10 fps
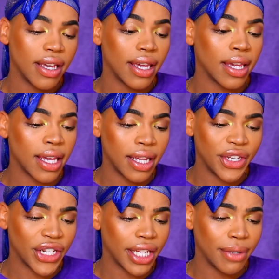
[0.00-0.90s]
He,
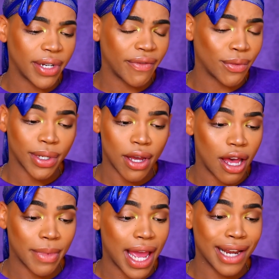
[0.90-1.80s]
she, whatever you want to
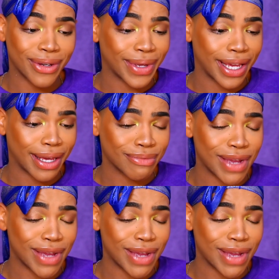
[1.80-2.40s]
call me, I don't care.